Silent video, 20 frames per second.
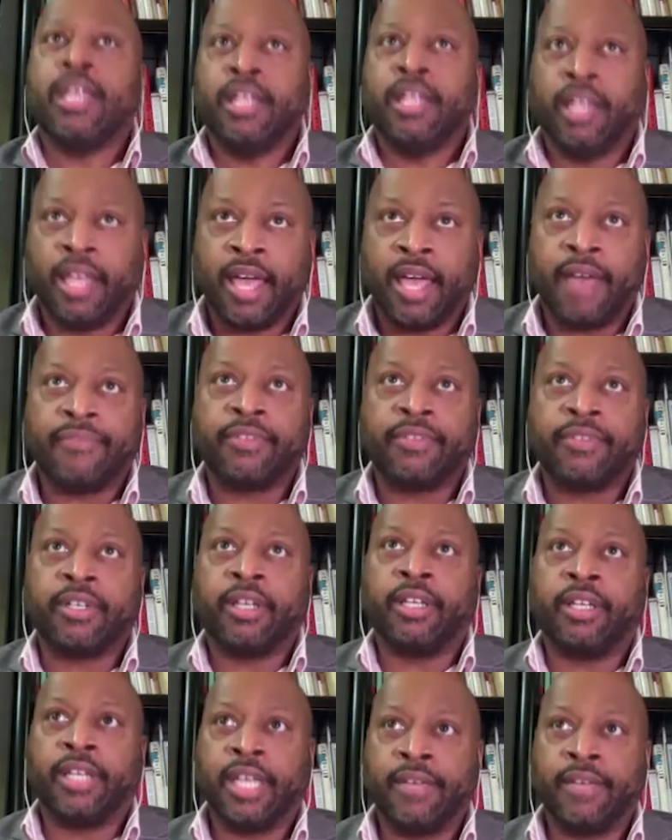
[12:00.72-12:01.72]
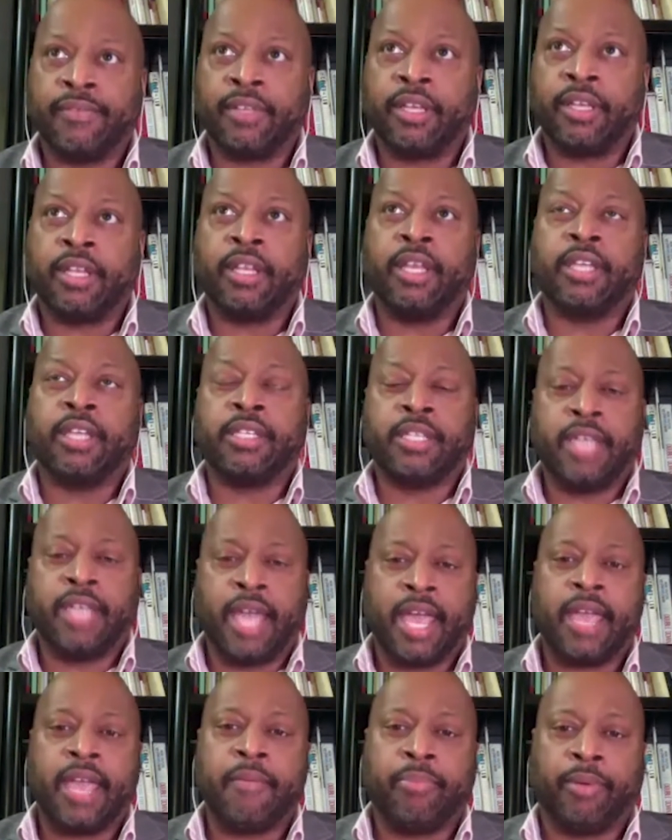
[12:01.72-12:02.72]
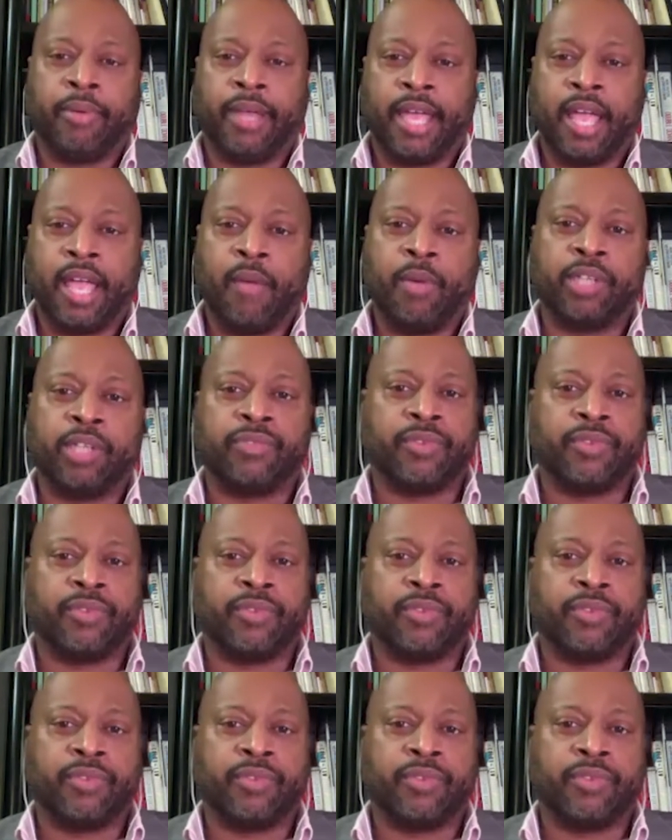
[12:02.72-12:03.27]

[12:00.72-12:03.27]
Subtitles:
left Cleveland, his game plan was